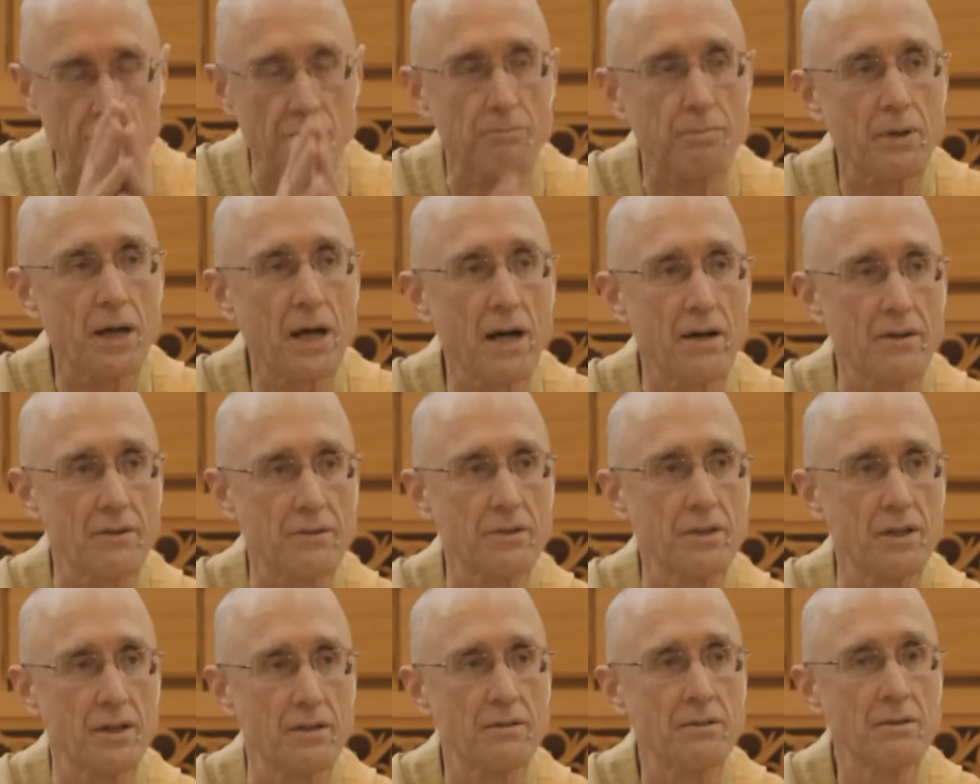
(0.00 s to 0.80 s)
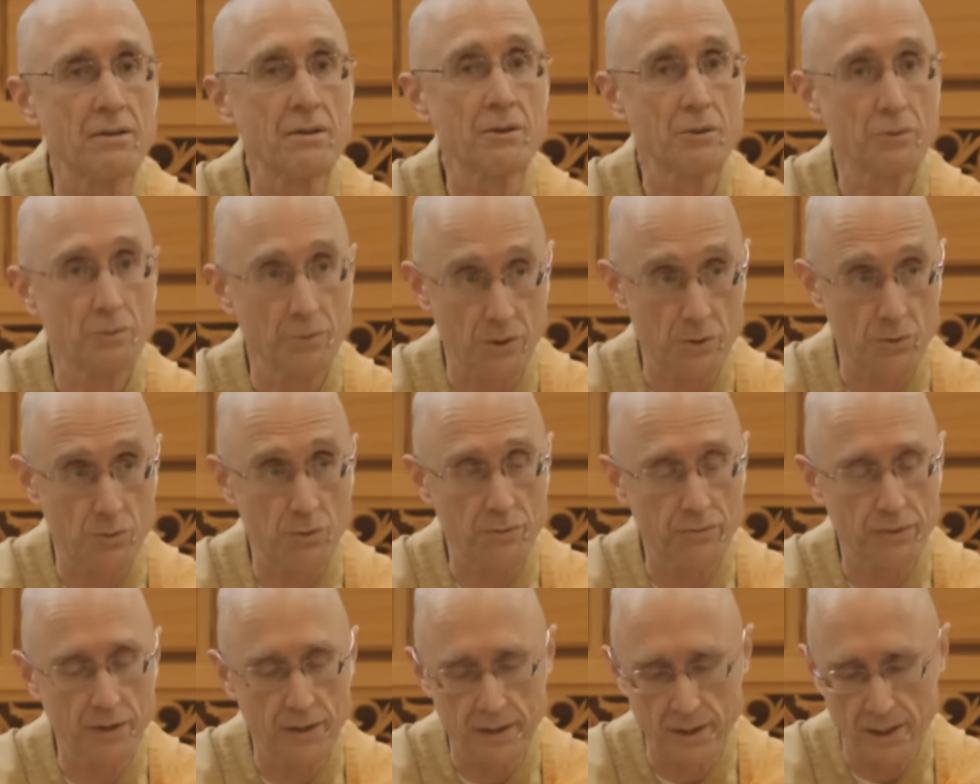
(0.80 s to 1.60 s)
path yet, which we'll
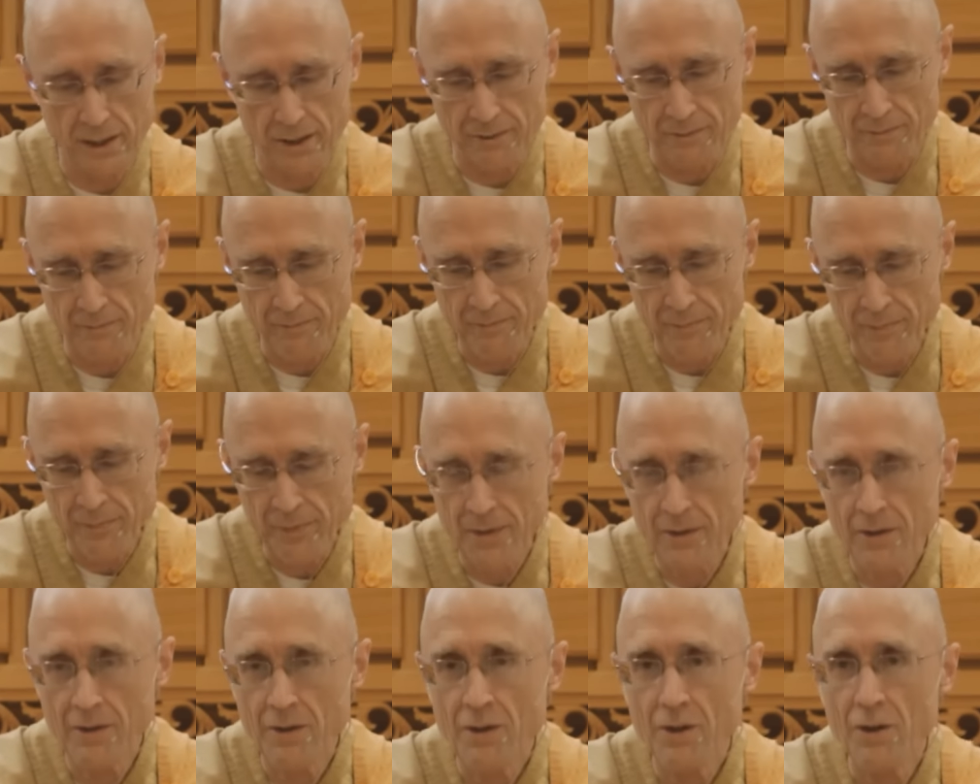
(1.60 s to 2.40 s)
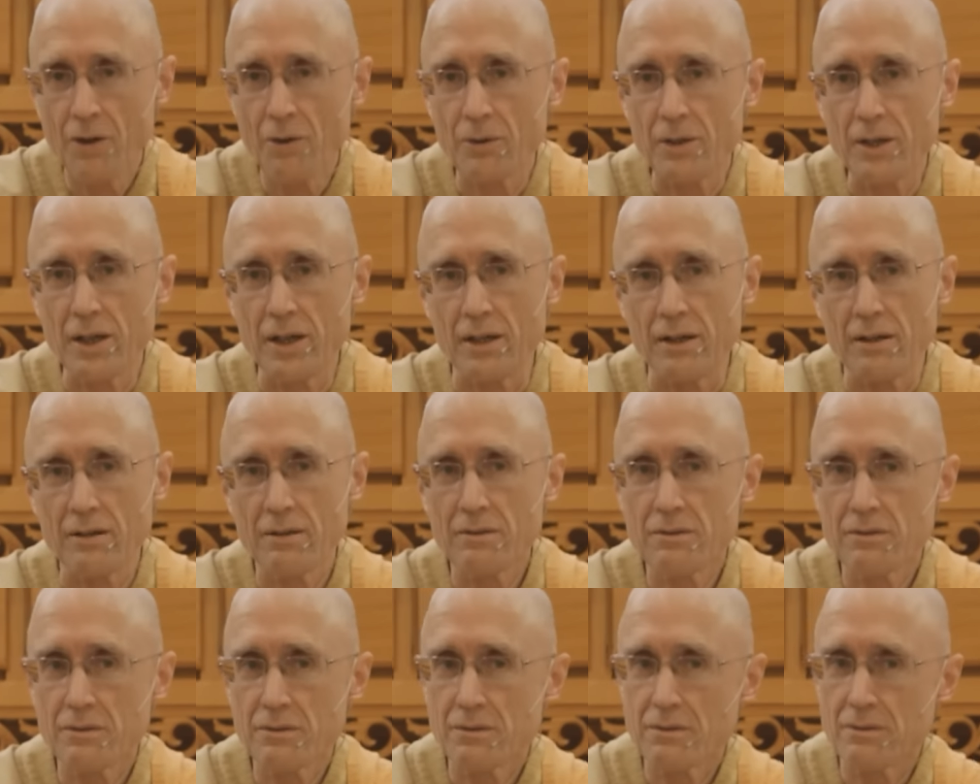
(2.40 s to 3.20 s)
find out. Okay,
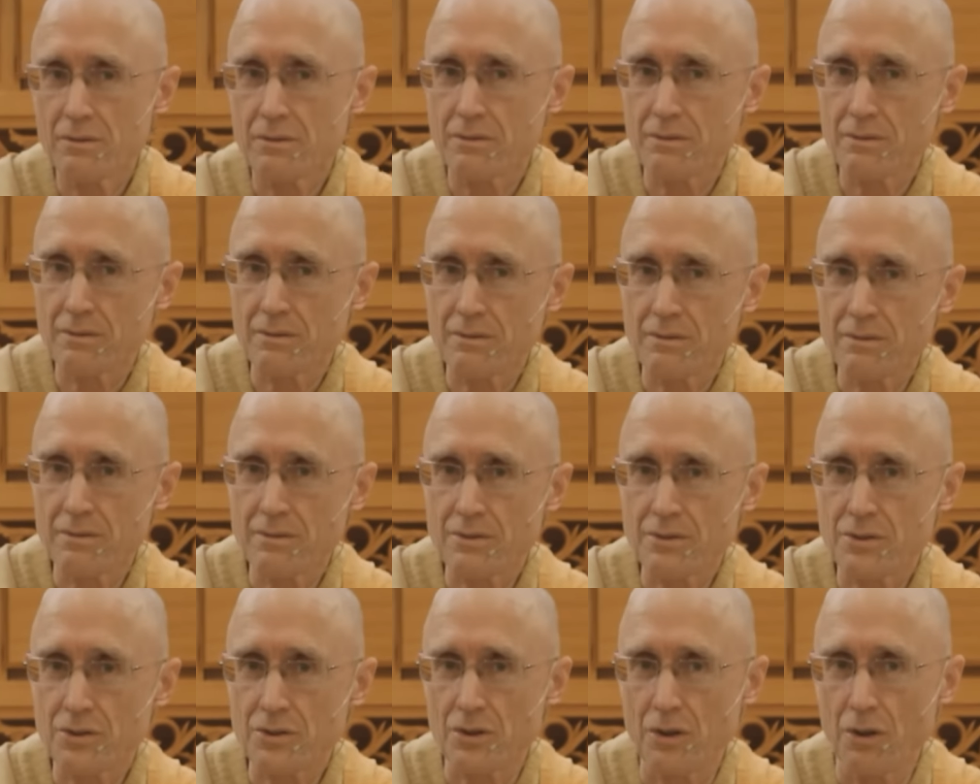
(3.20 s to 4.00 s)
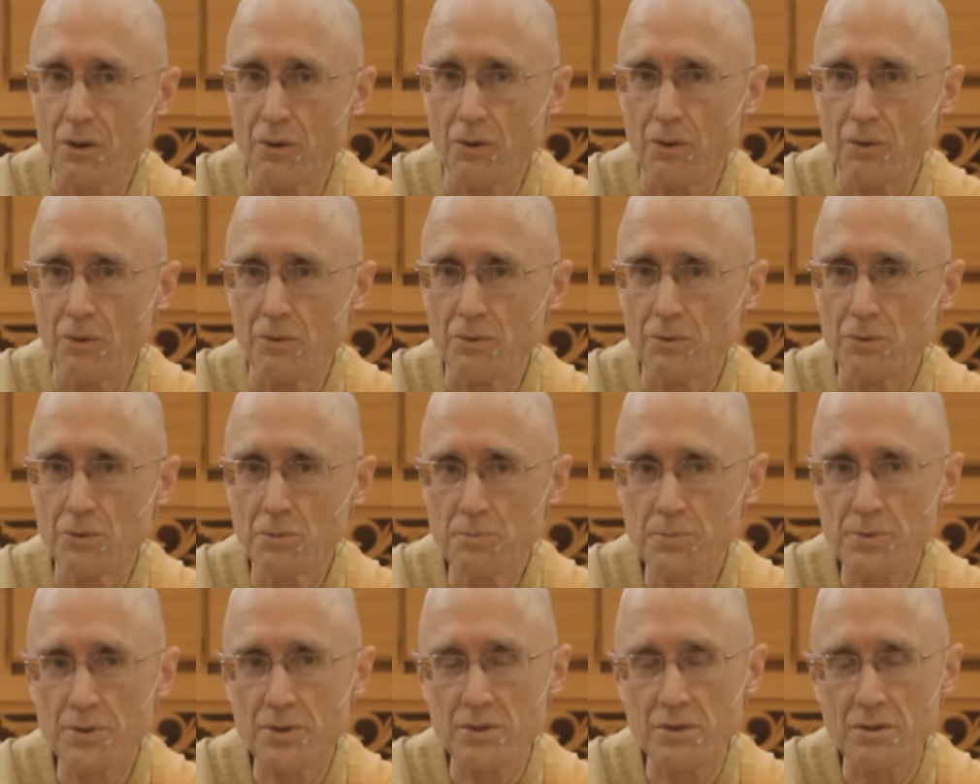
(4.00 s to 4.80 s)
so,
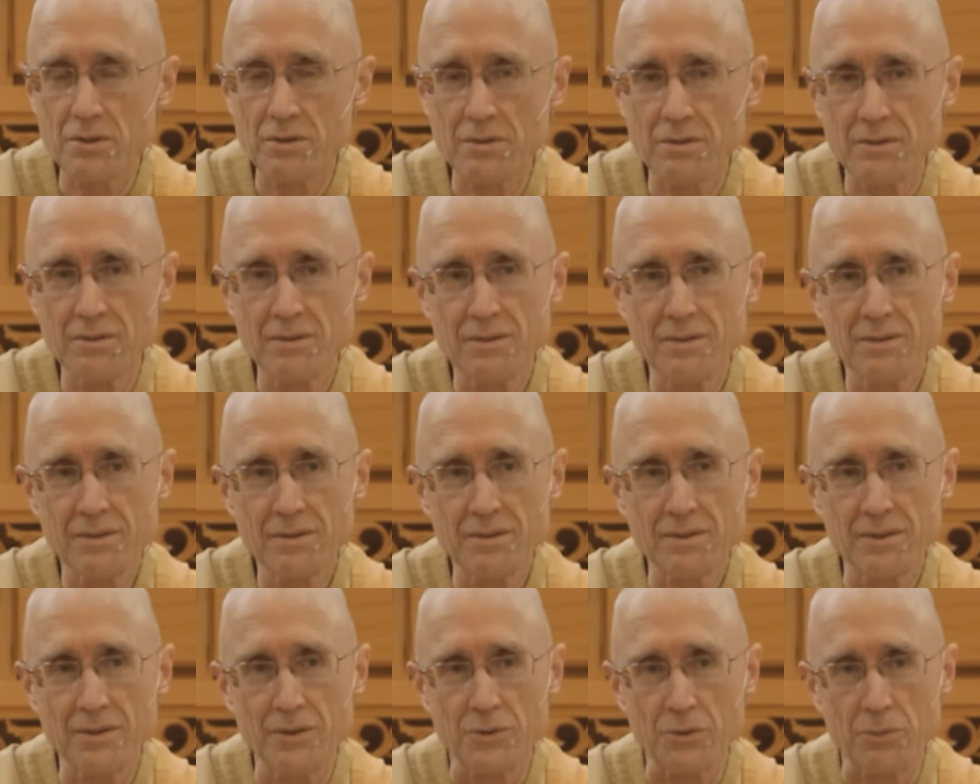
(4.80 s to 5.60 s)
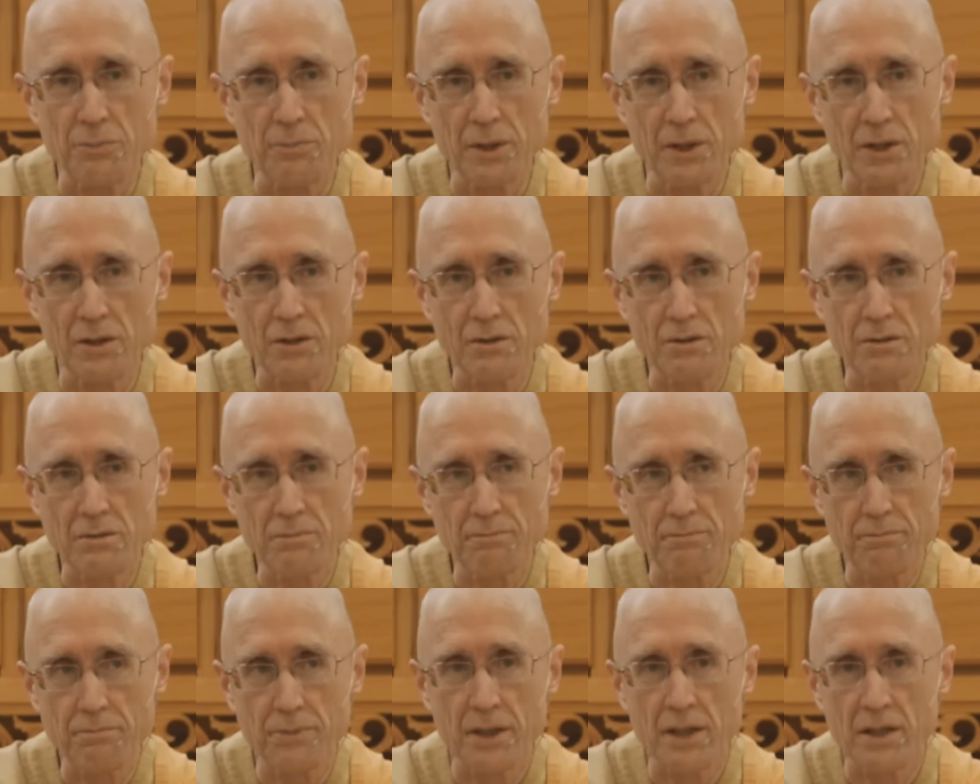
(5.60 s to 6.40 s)
oops, there's a big
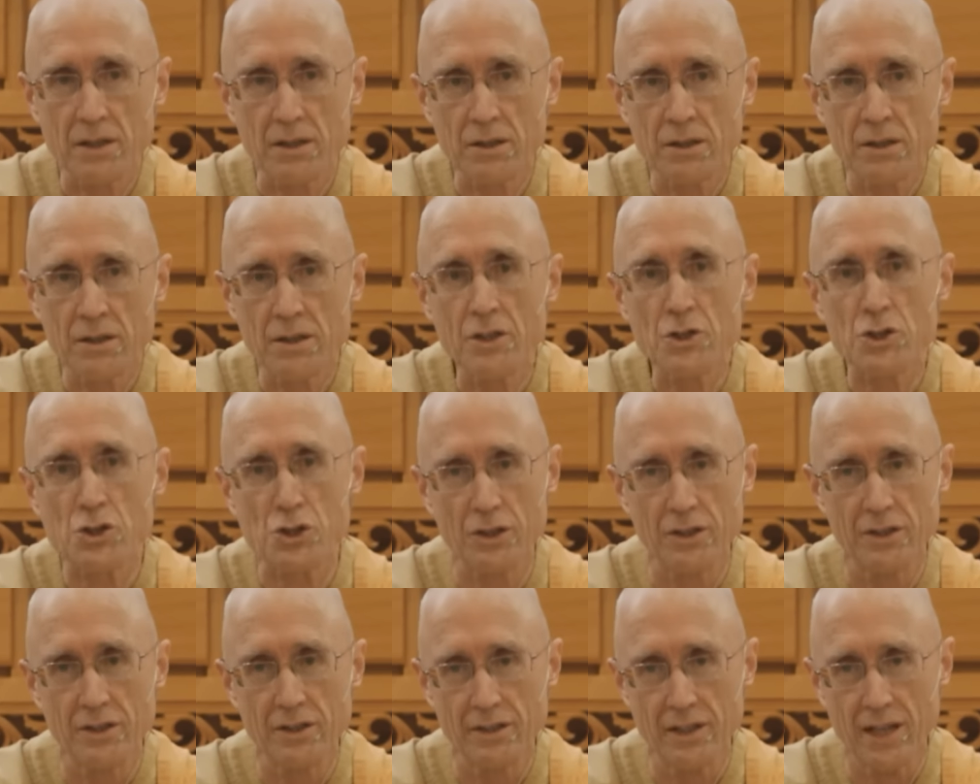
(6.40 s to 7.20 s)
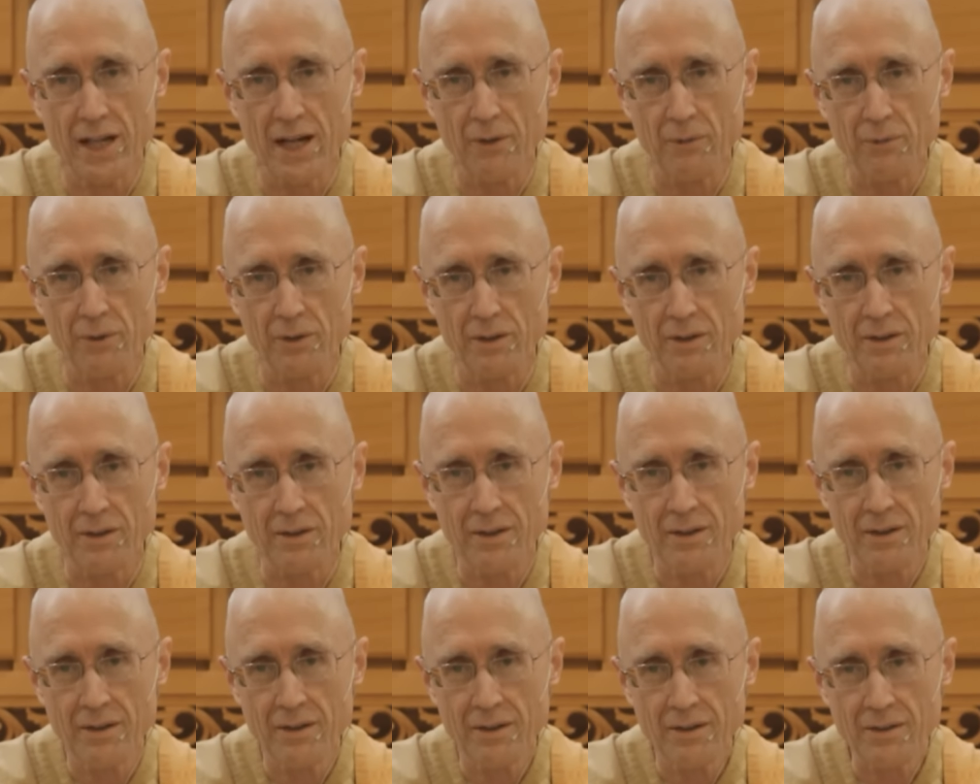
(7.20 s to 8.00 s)
condition in that one.
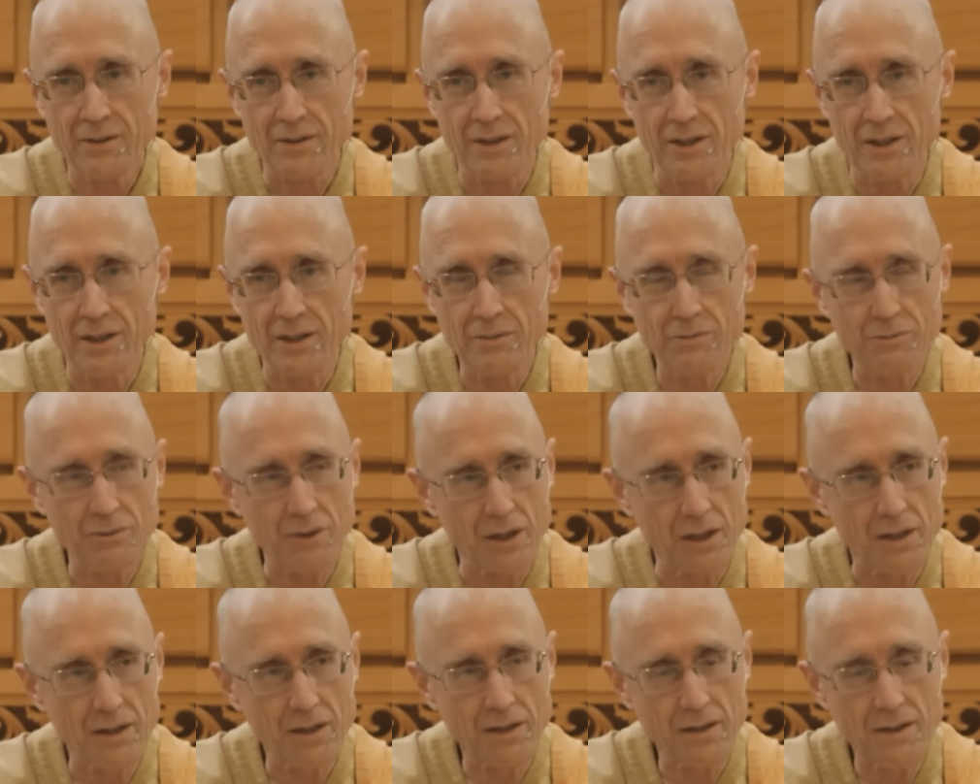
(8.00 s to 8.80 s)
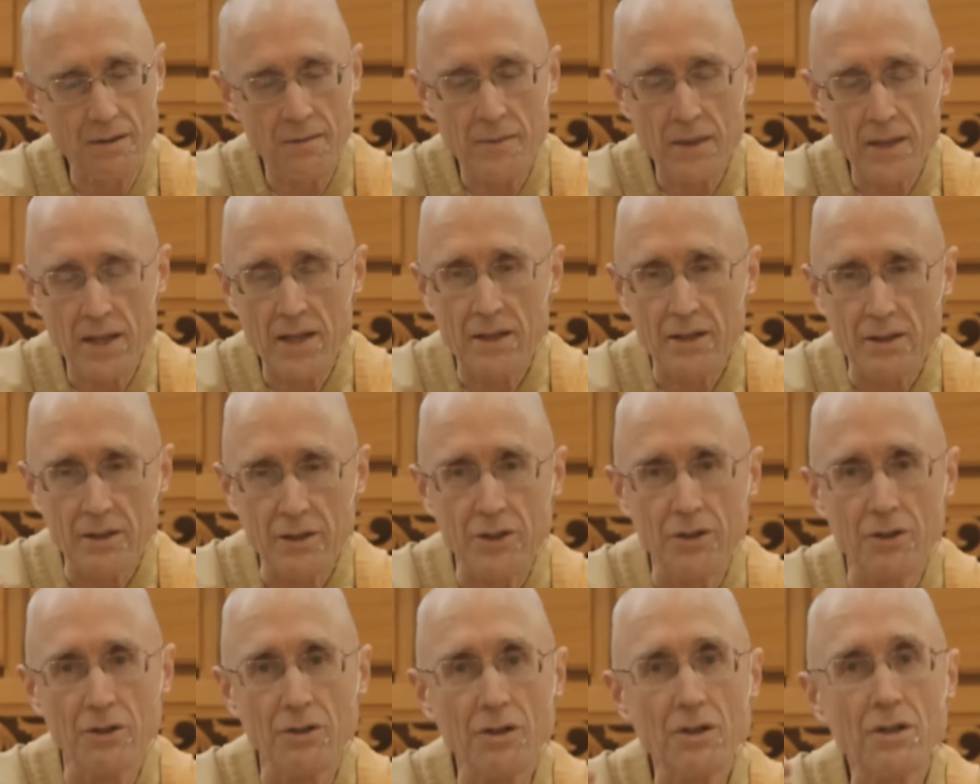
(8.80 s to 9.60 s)
Okay, ready?
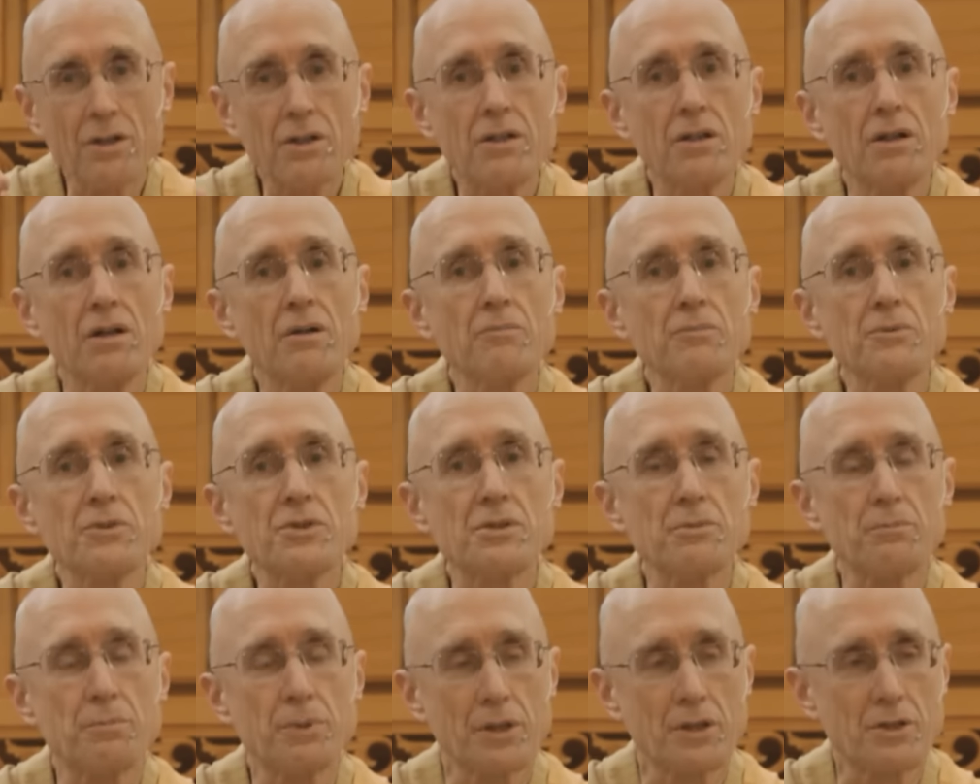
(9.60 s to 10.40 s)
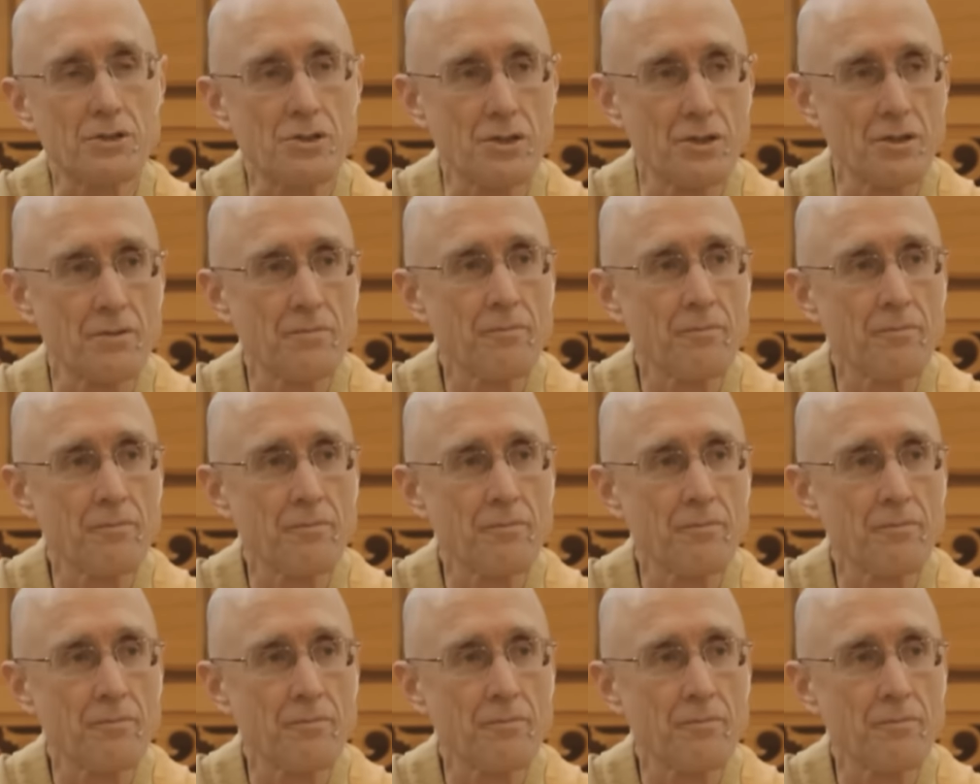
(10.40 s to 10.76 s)
Here comes the picture.